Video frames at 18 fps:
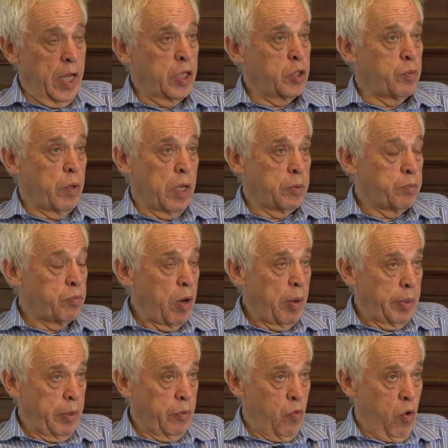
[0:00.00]
It's, it's
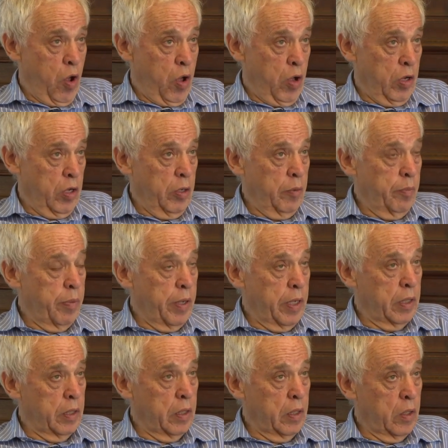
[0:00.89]
probably wrong,
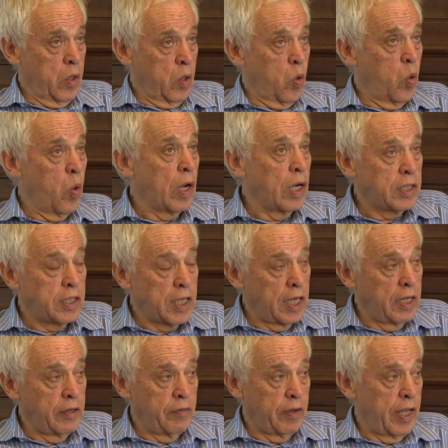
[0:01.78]
but
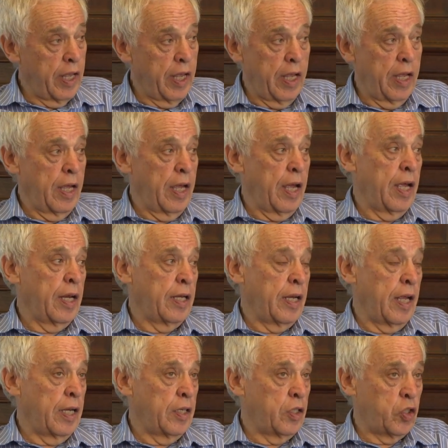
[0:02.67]
qualitatively
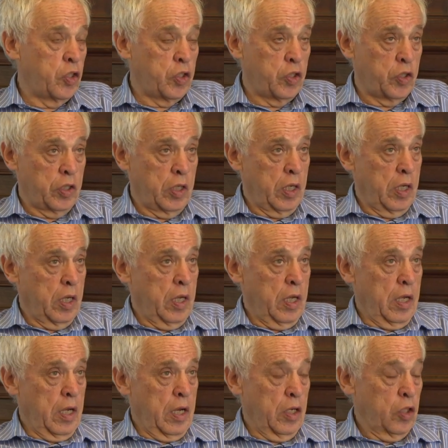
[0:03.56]
it, it's
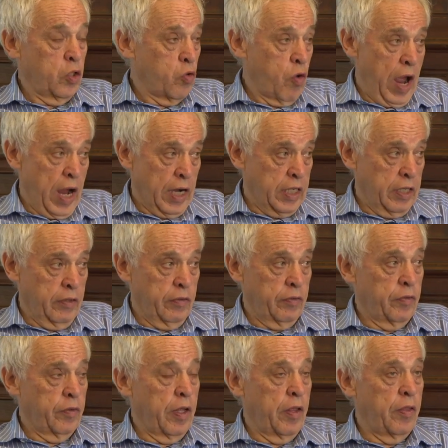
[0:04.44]

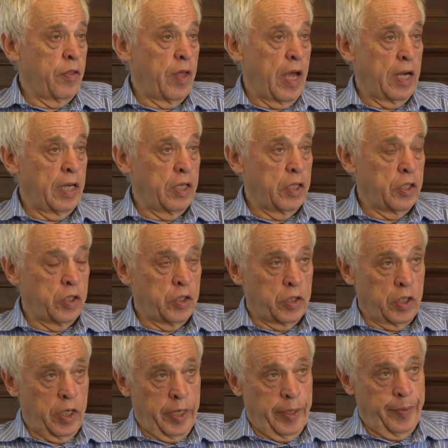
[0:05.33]
attractive, and that
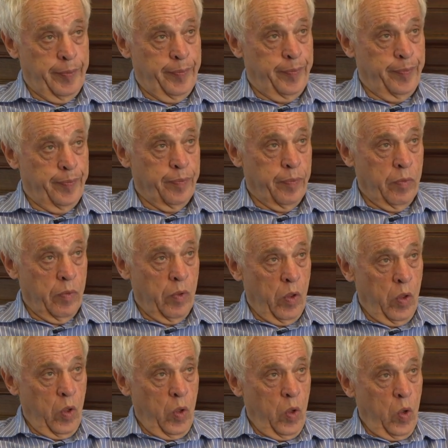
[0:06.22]
is um,
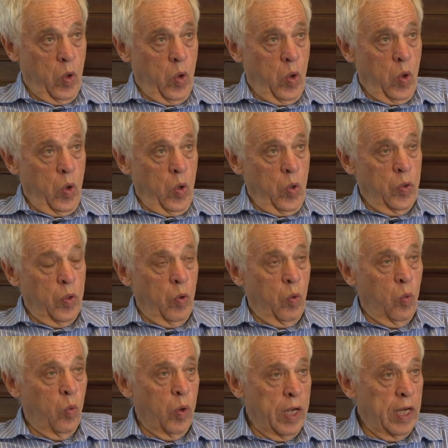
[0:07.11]

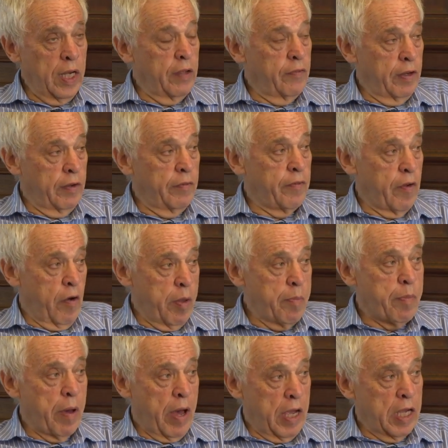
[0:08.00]
that we live in a
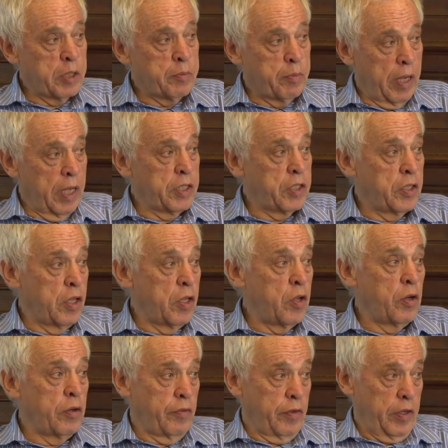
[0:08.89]
very biased place in the
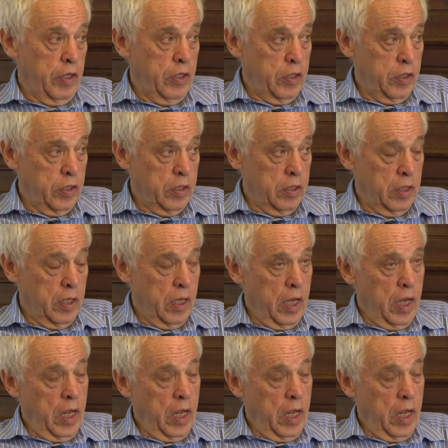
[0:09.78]
universe.